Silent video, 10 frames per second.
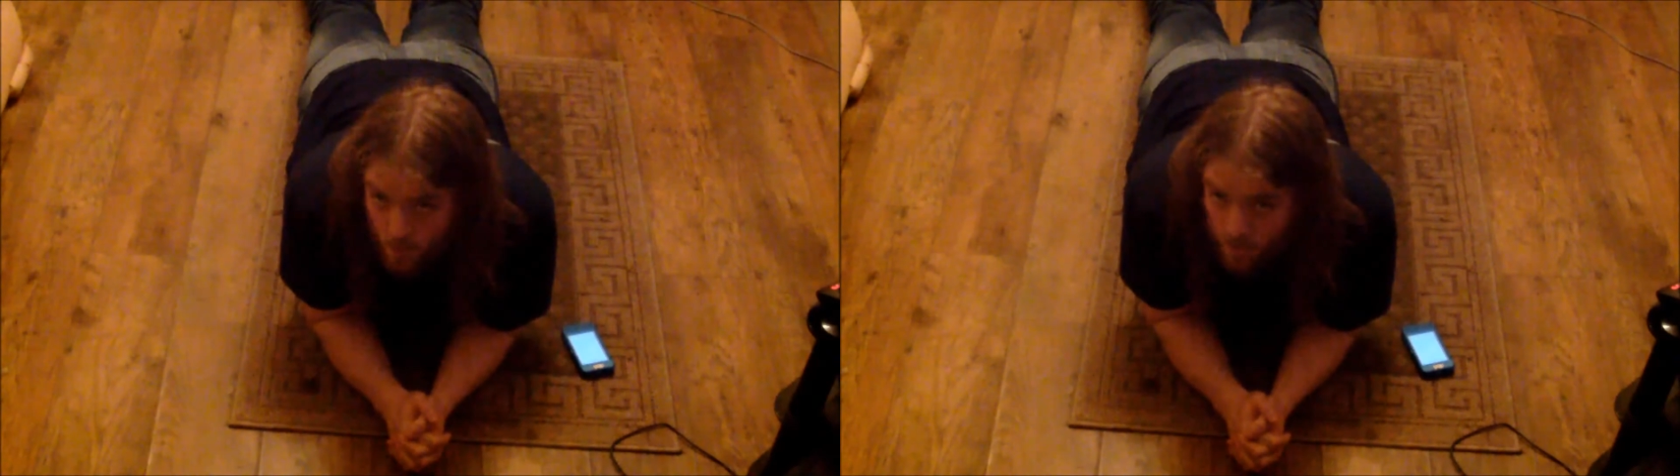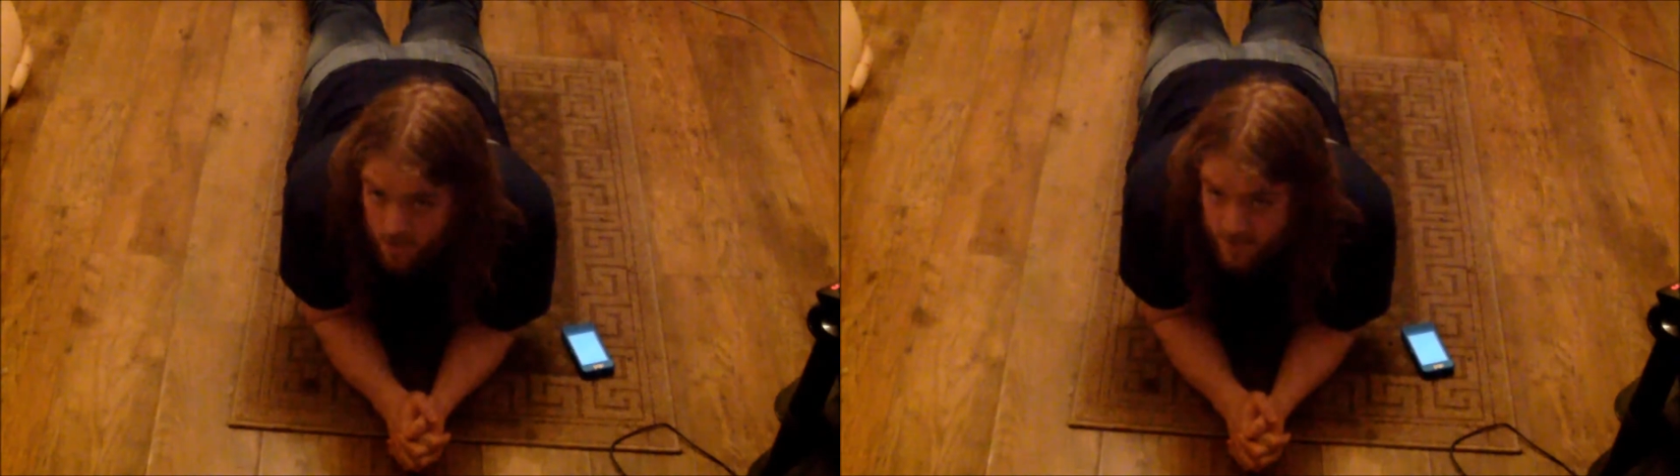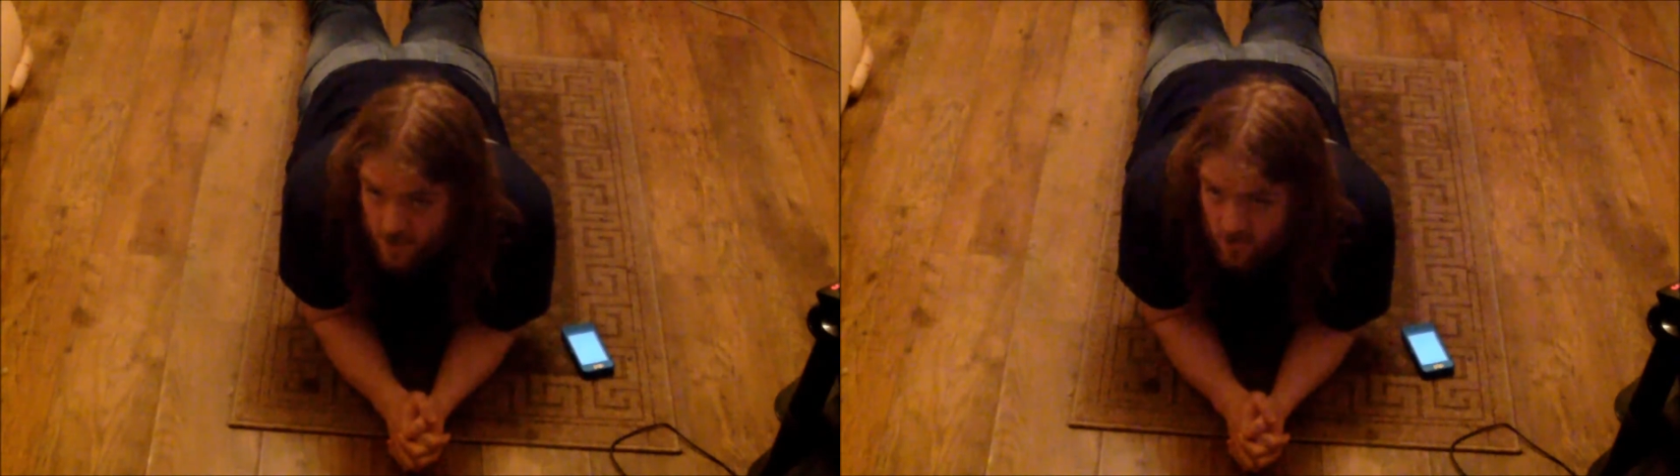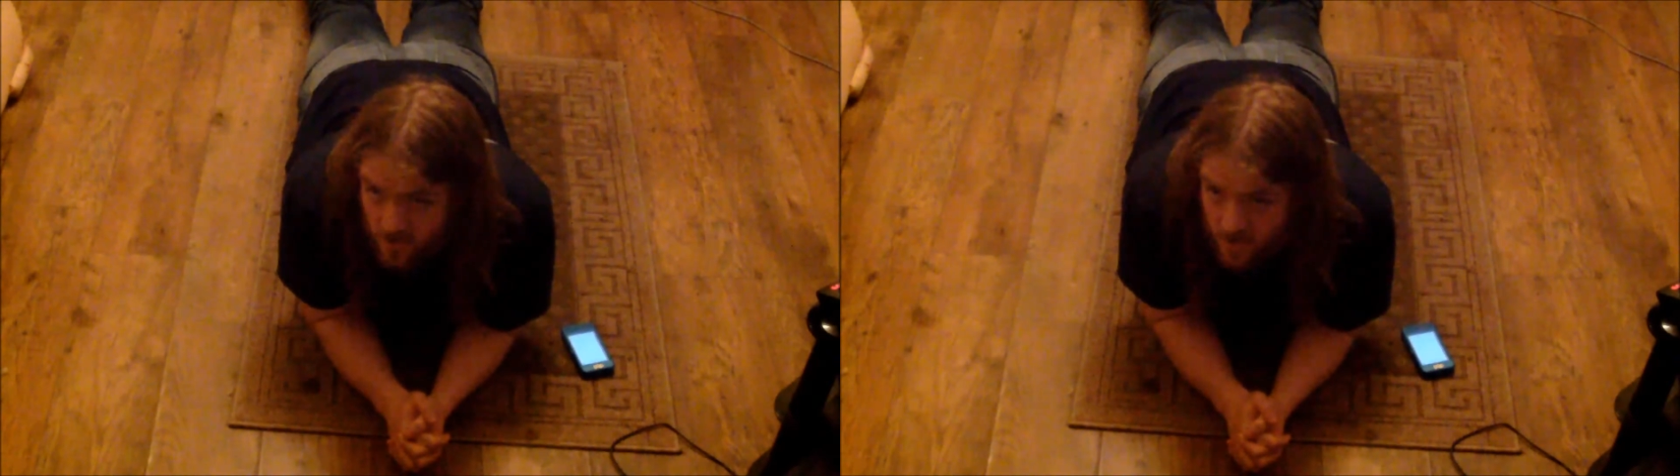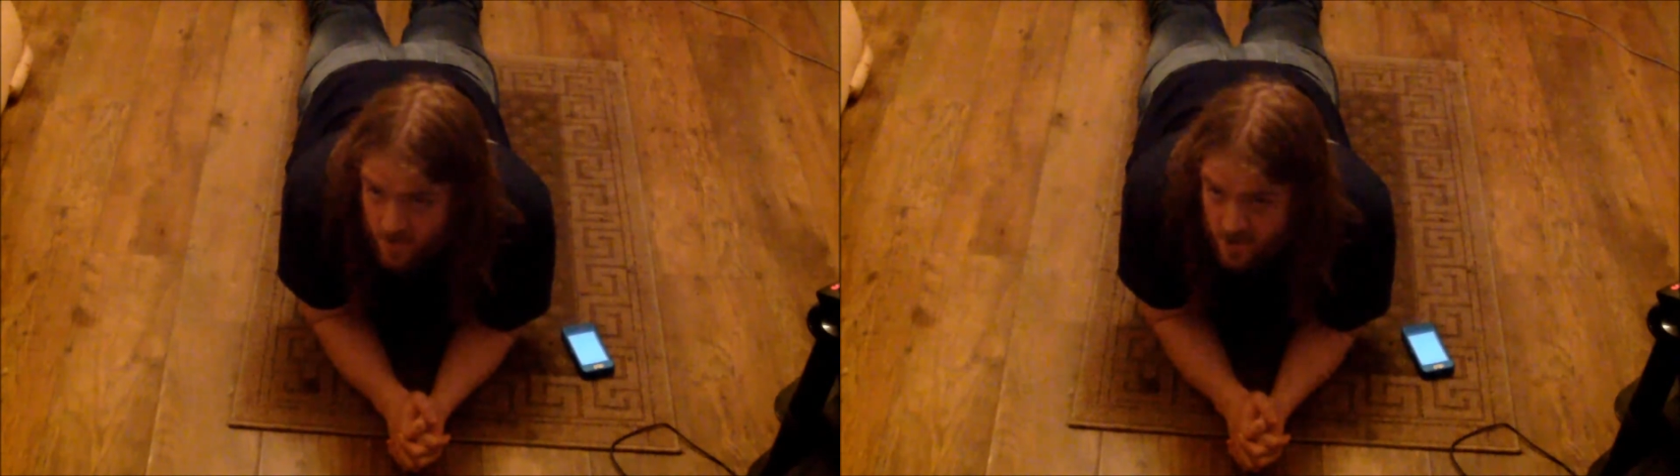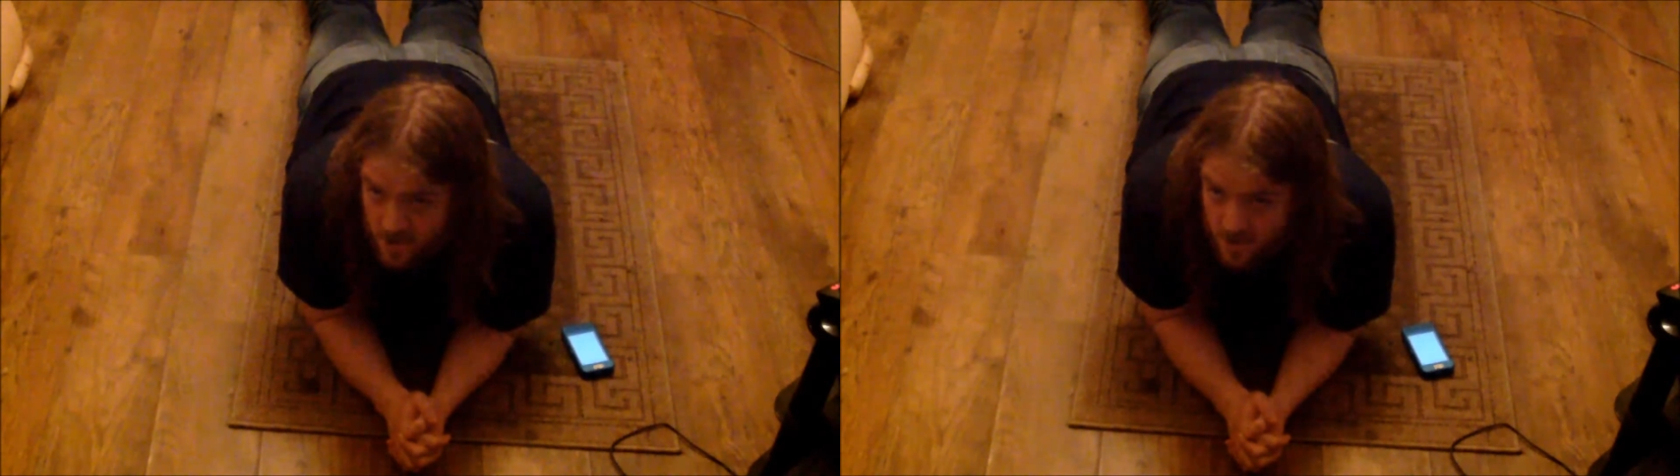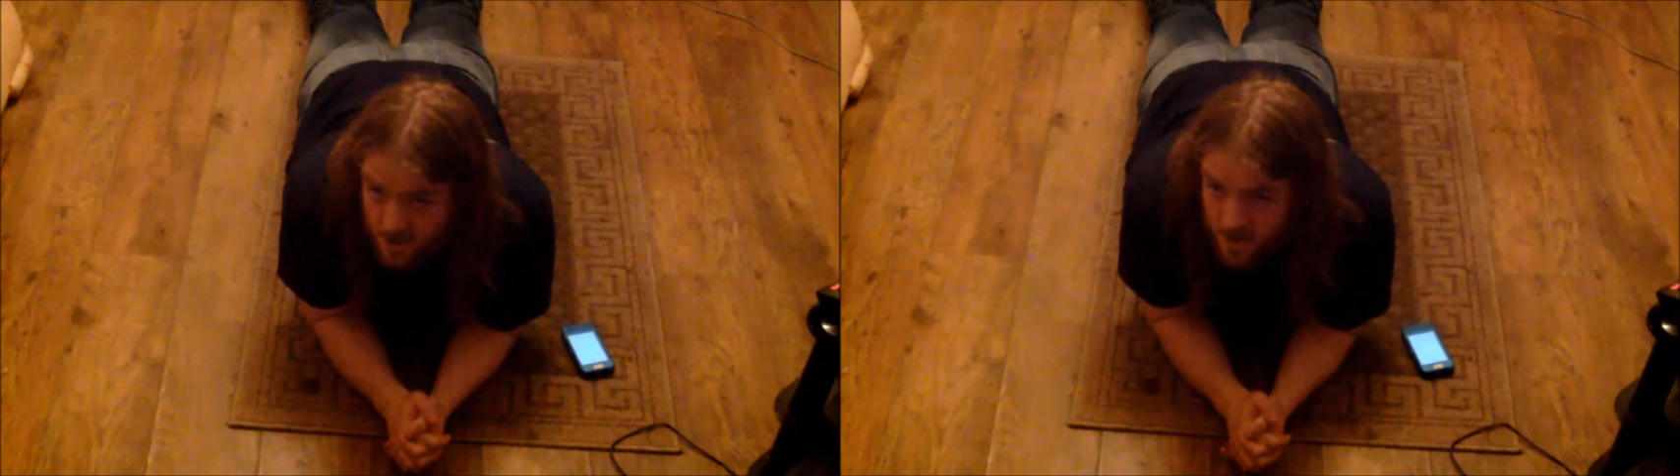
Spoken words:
What was my score on the questions?